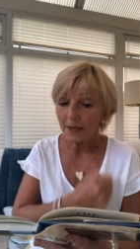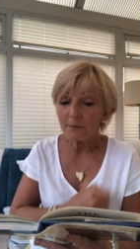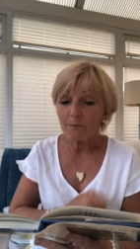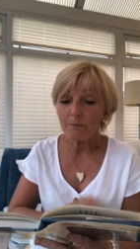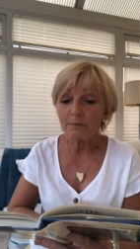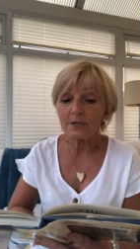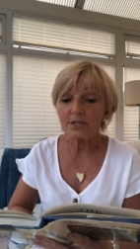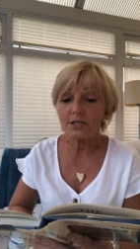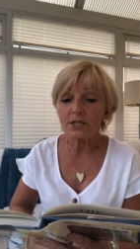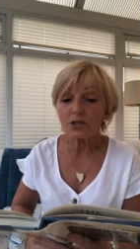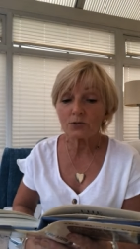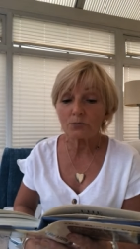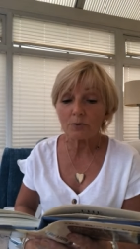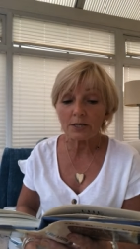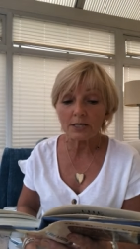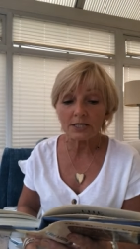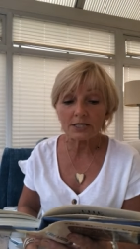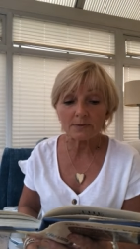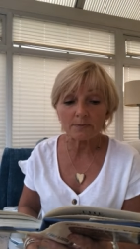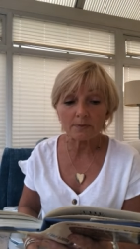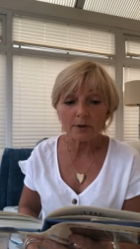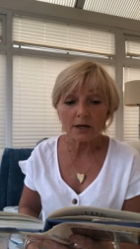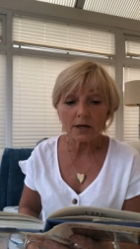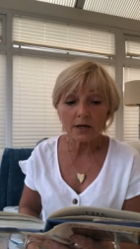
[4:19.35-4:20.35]
Mrs.
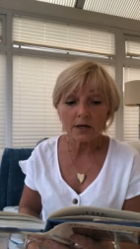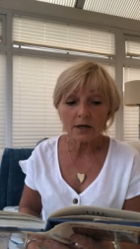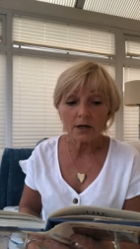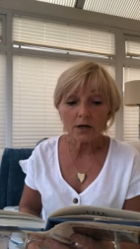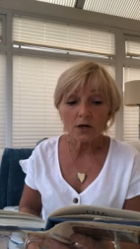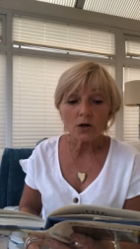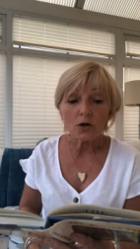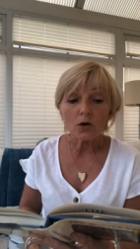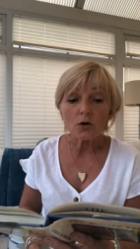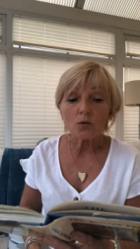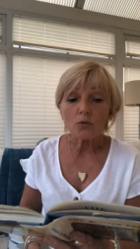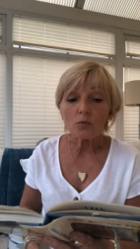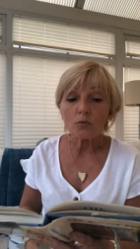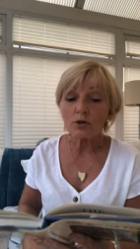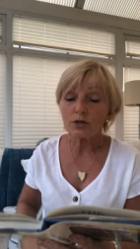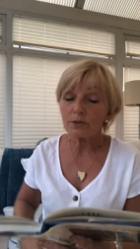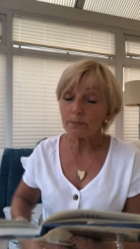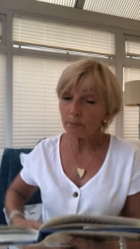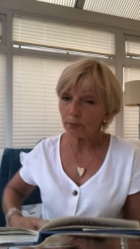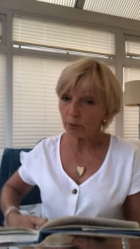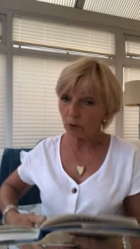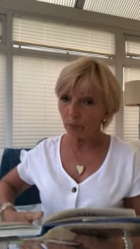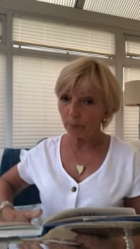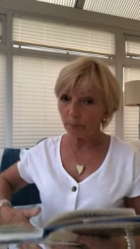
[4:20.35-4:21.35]
Winsborrow was
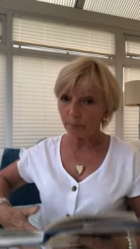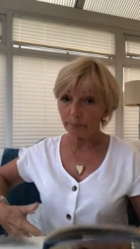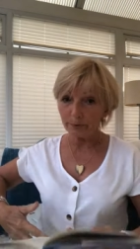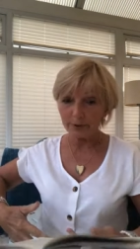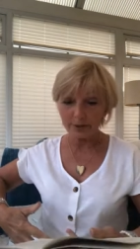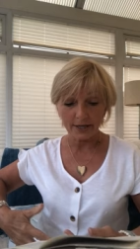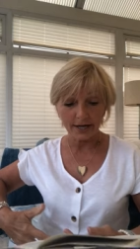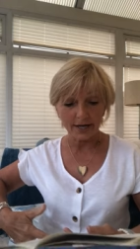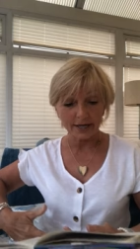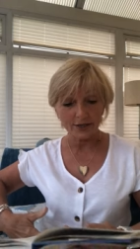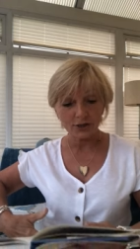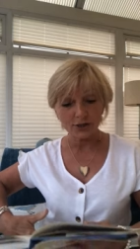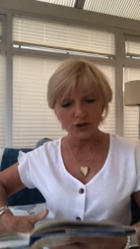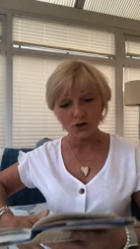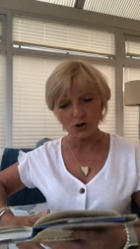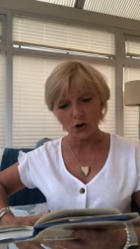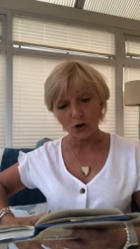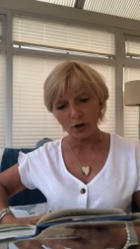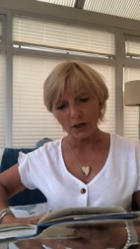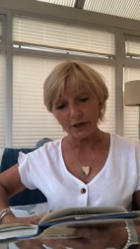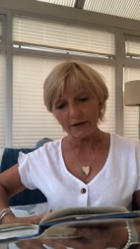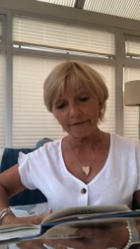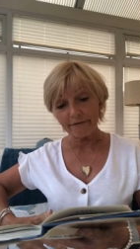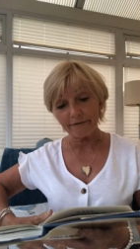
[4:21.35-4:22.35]
plump and had a
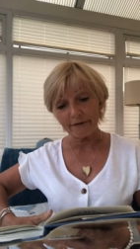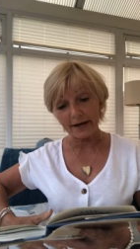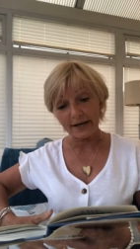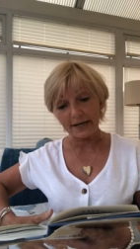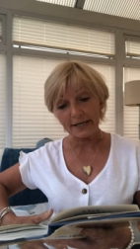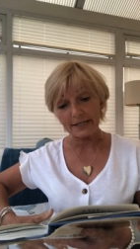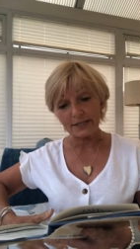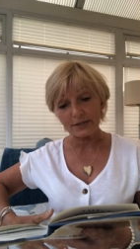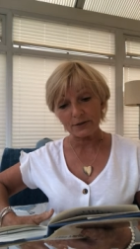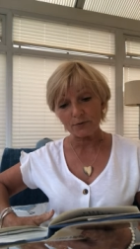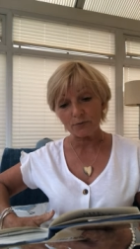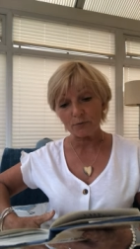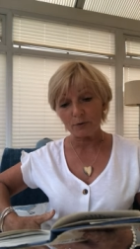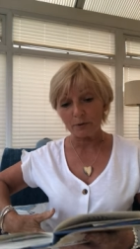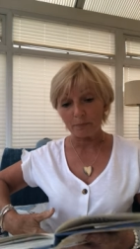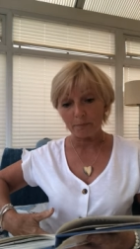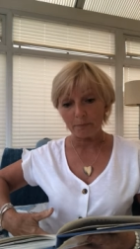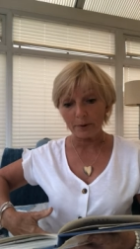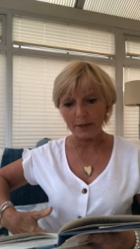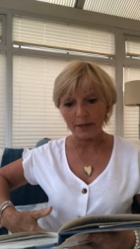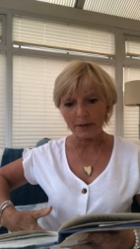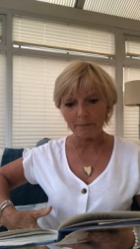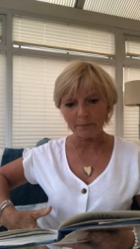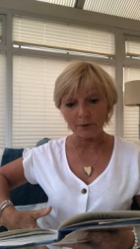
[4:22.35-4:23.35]
jolly face with
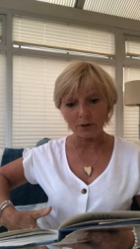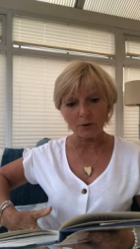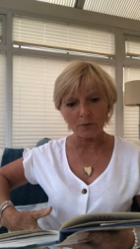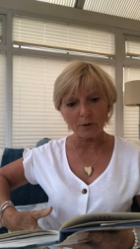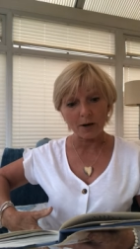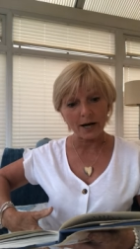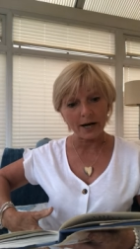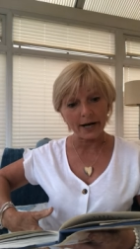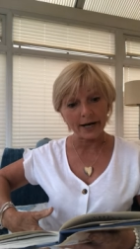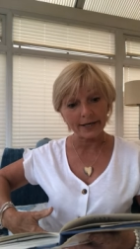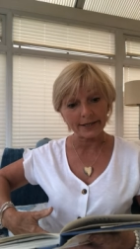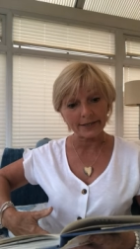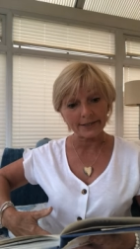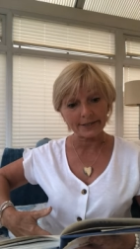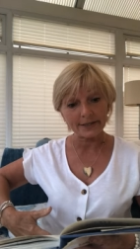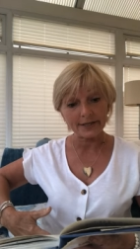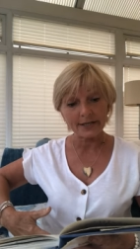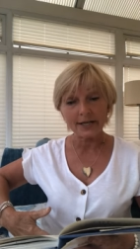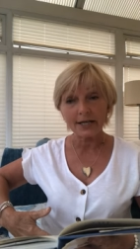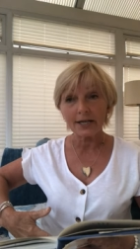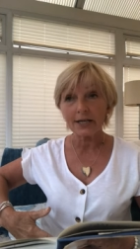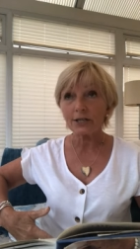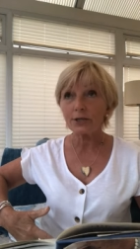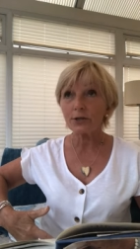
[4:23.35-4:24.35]
big blue eyes.
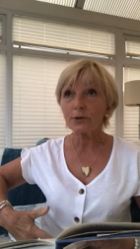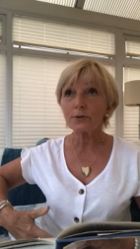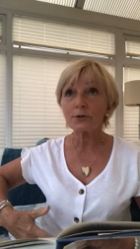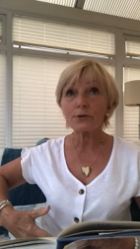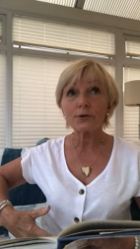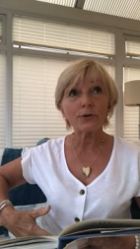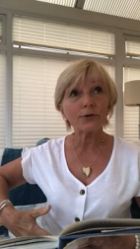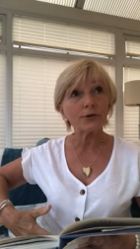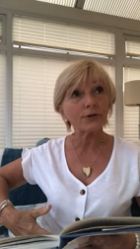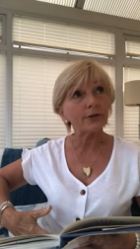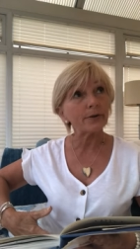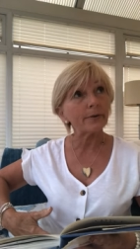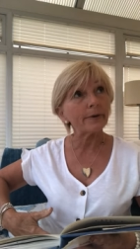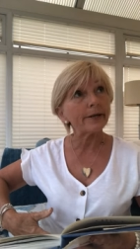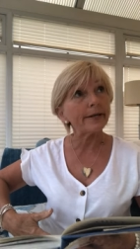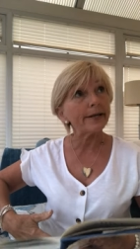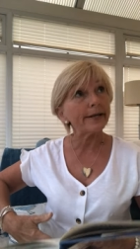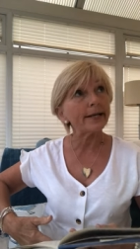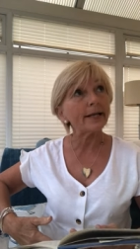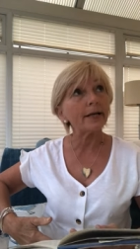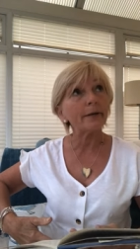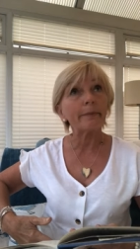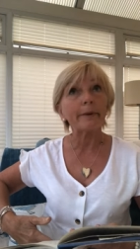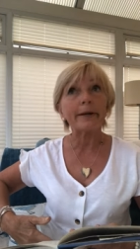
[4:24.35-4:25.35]
She was also a
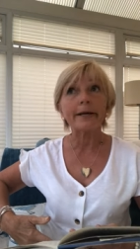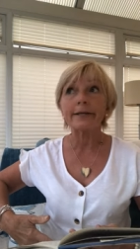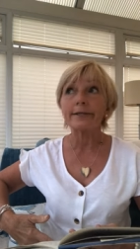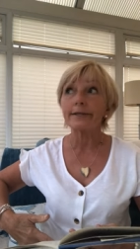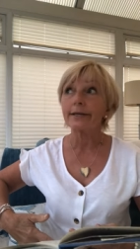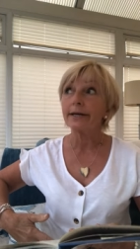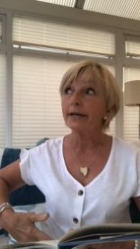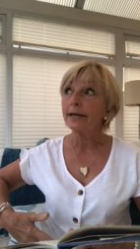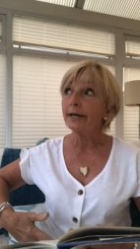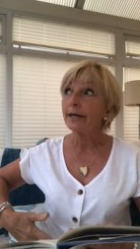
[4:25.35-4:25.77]
little bit